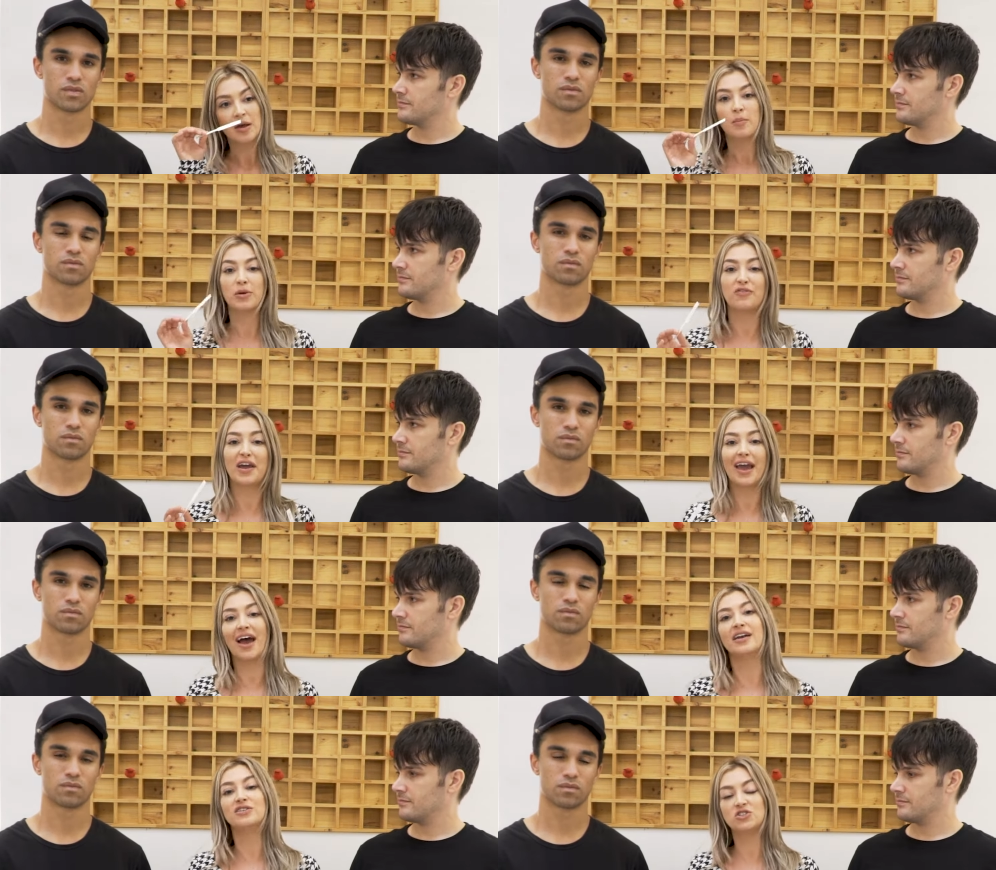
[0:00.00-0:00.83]
Speaker 1: But if I
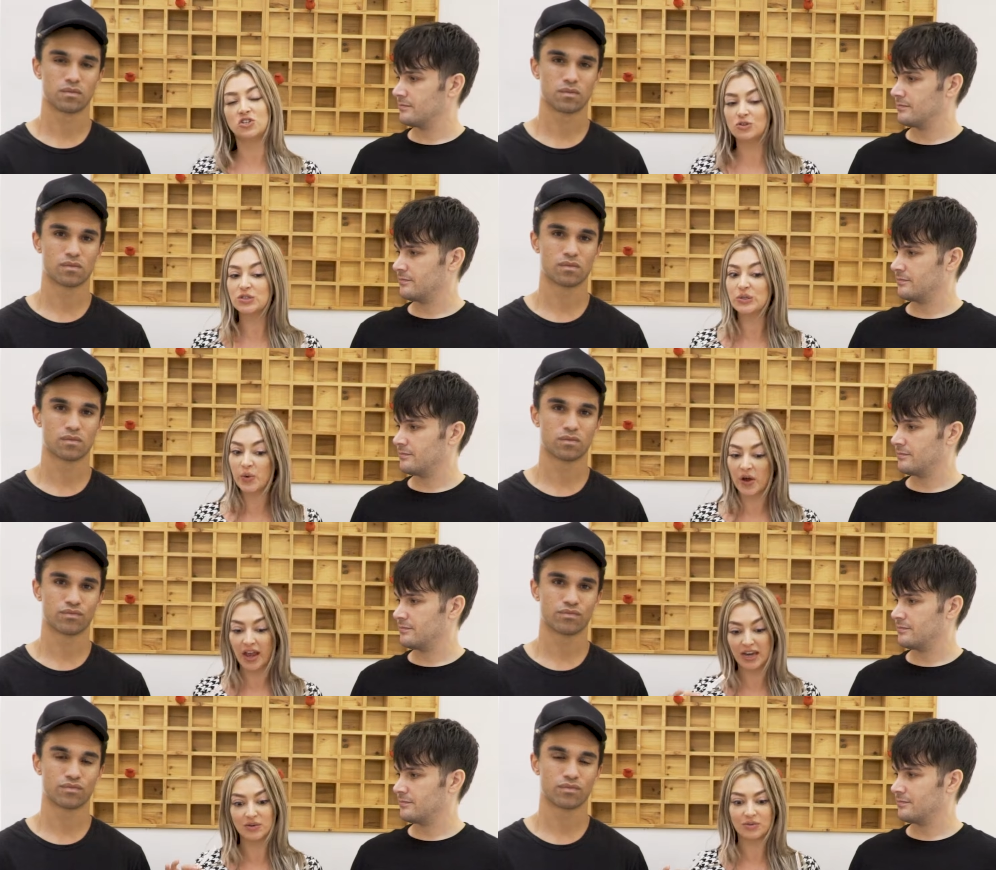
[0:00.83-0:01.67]
had to choose
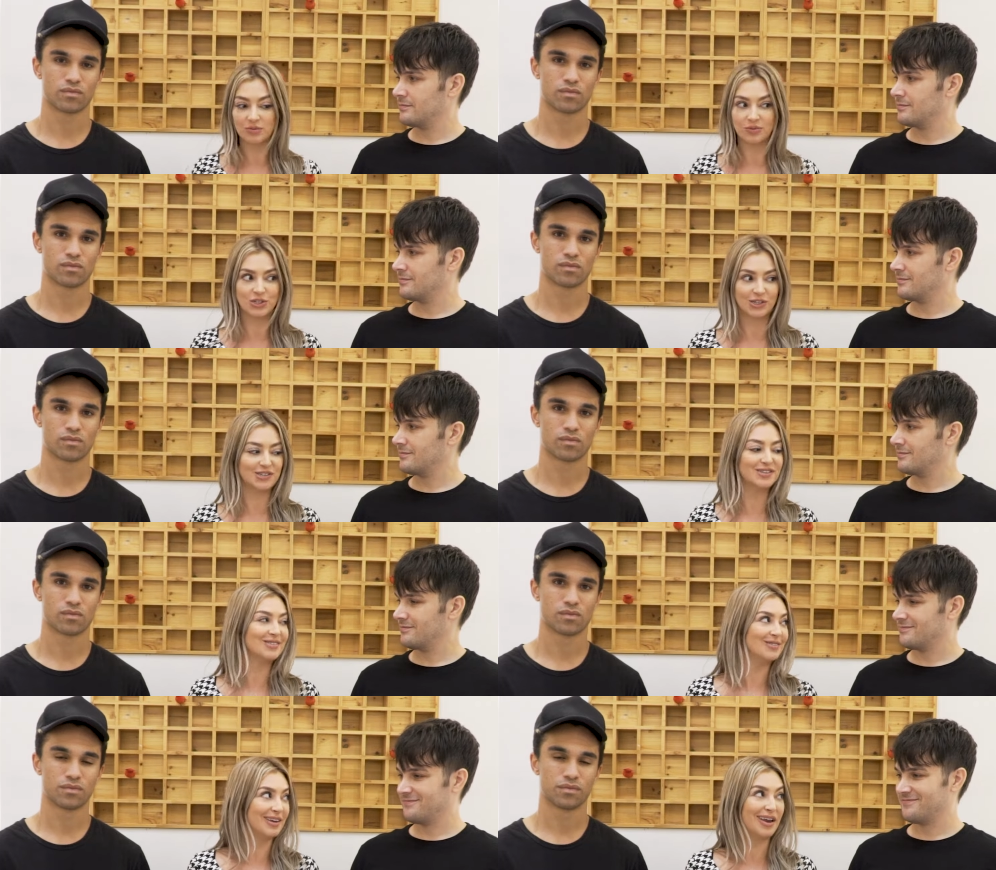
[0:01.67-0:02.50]
one, which is
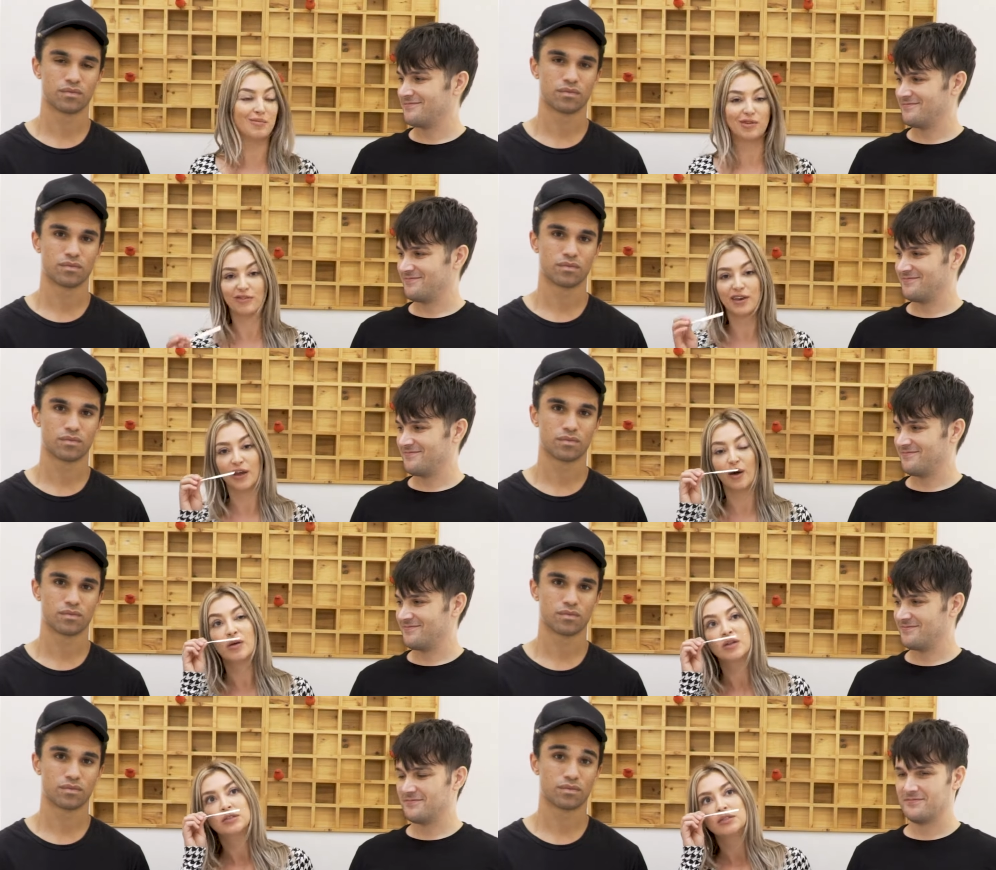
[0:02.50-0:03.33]
the name of the video,
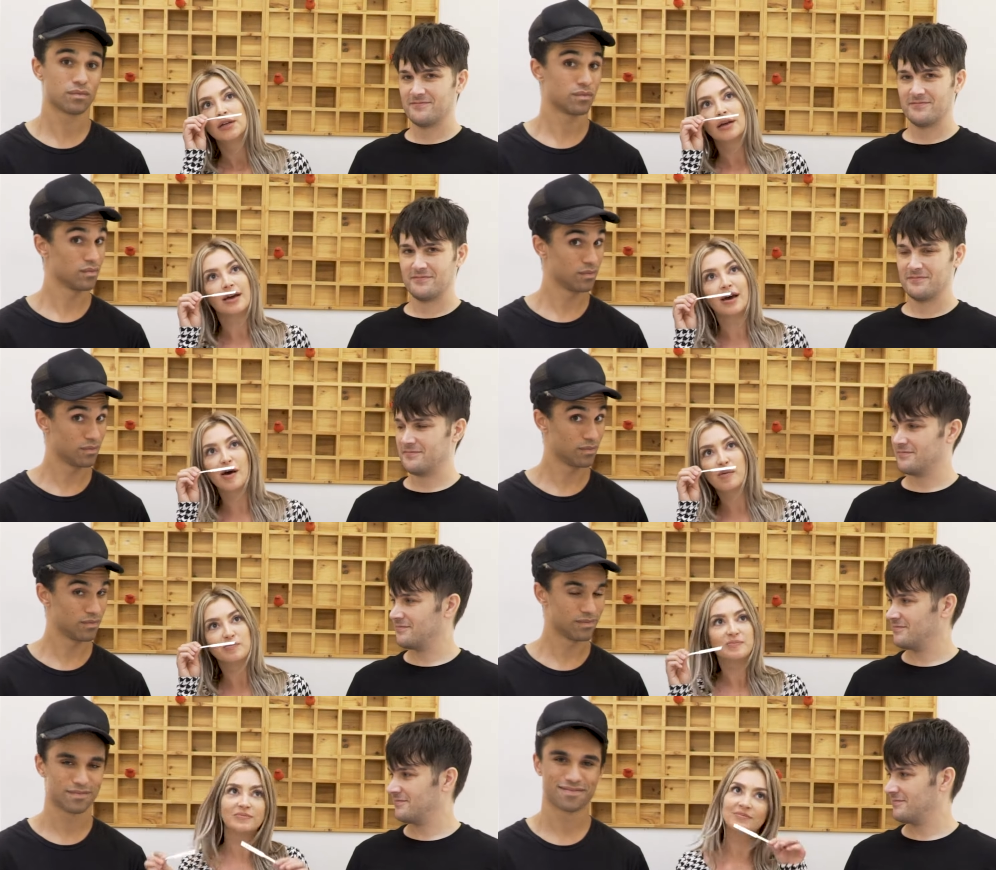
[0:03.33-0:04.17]

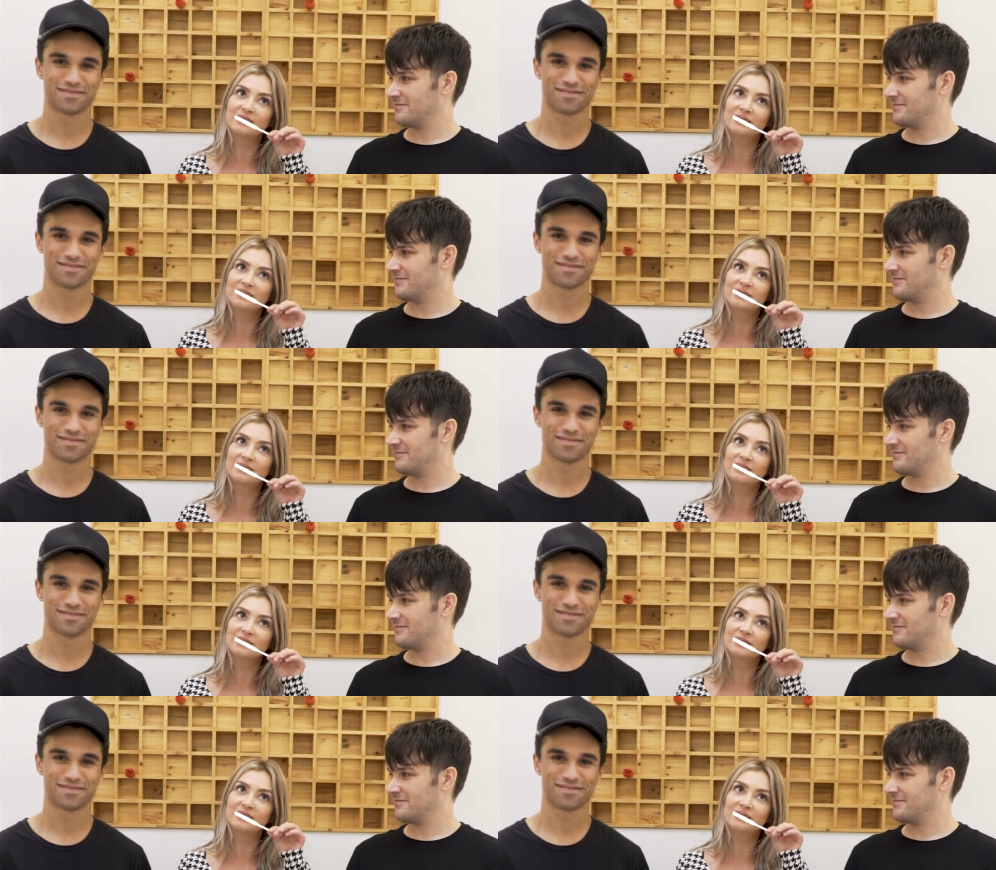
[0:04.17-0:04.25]
um,